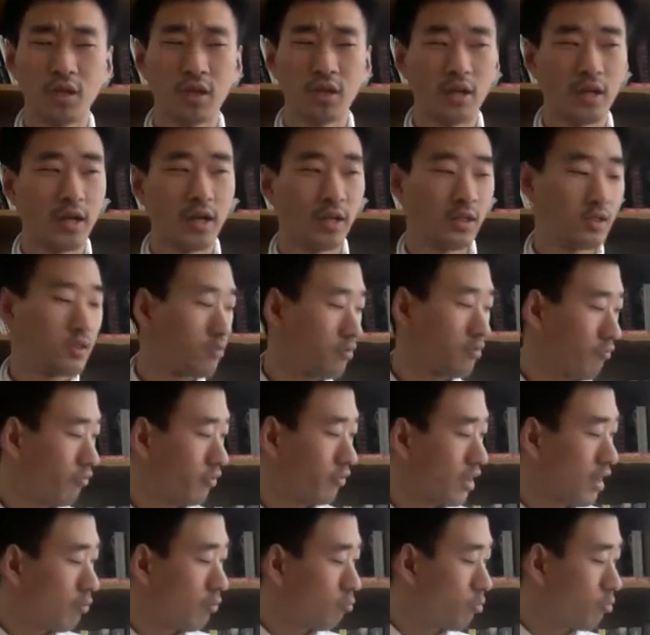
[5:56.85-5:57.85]
I, I
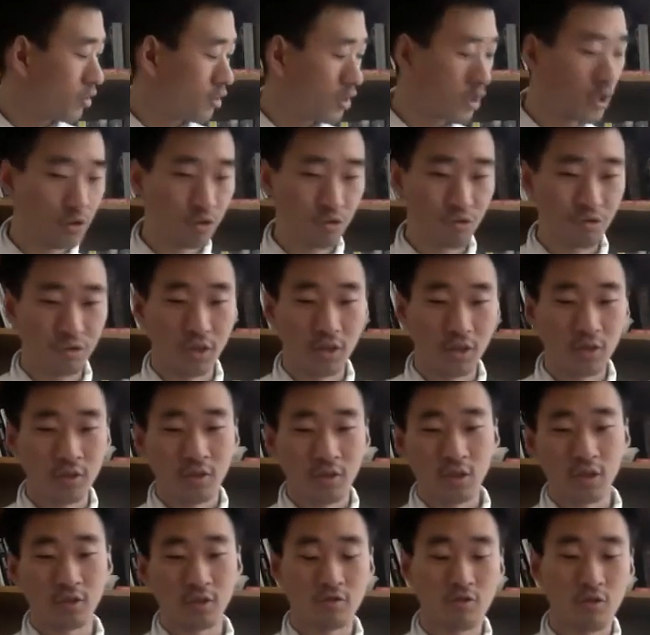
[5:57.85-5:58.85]
forgot what country
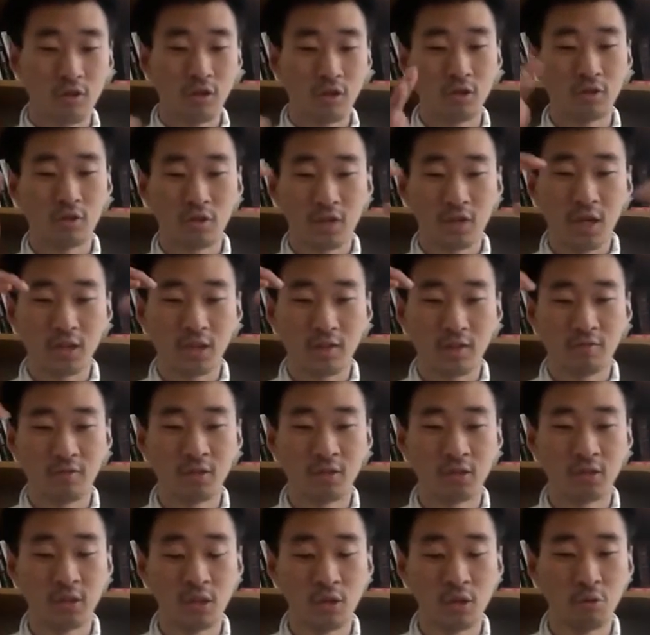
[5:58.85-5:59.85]
is starting to kind of
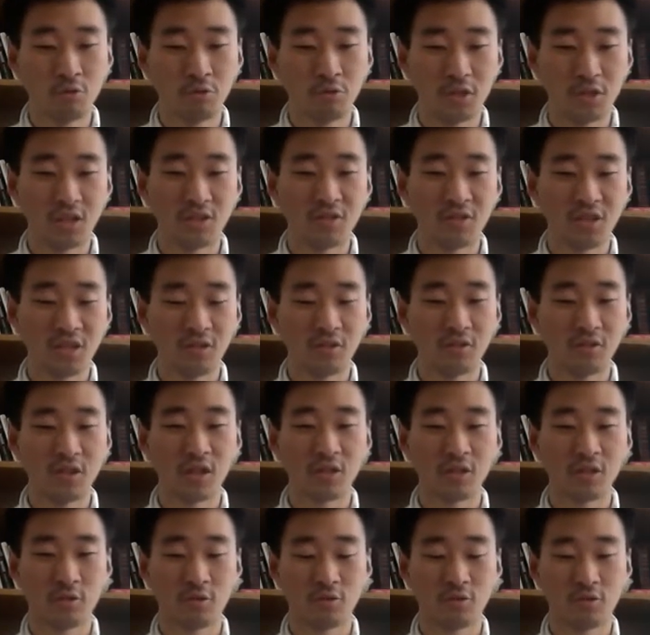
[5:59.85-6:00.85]
close its
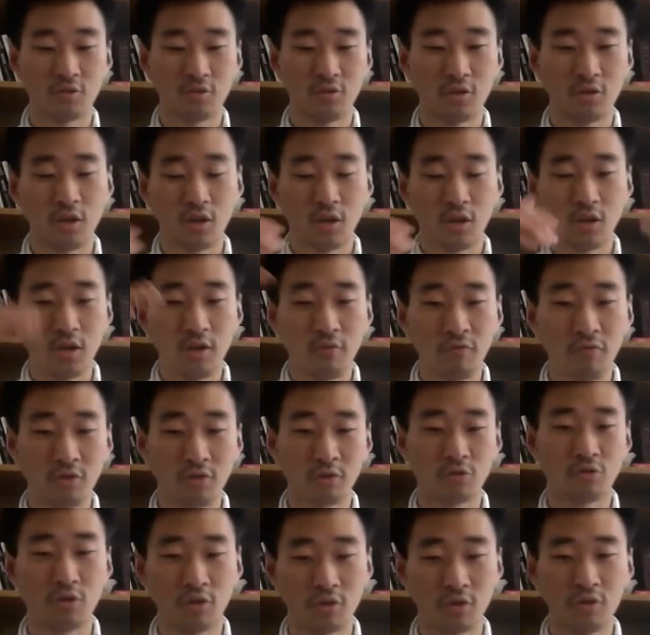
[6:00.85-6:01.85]
internet uh,
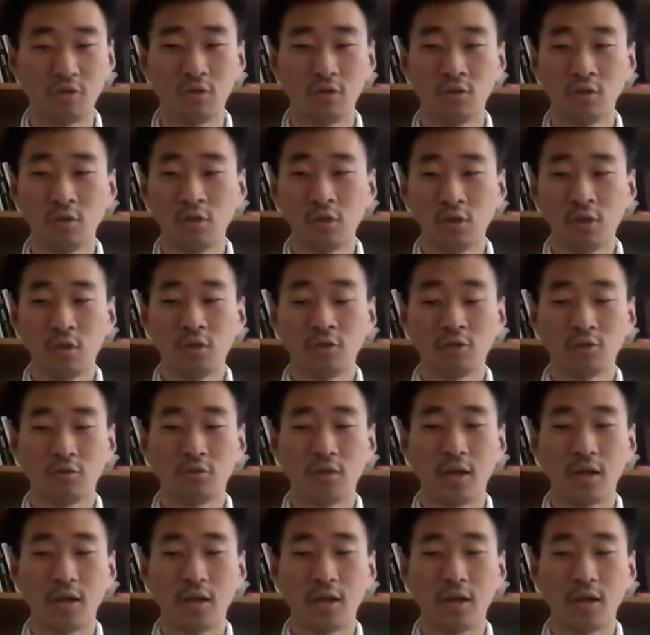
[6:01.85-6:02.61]
infrastructure so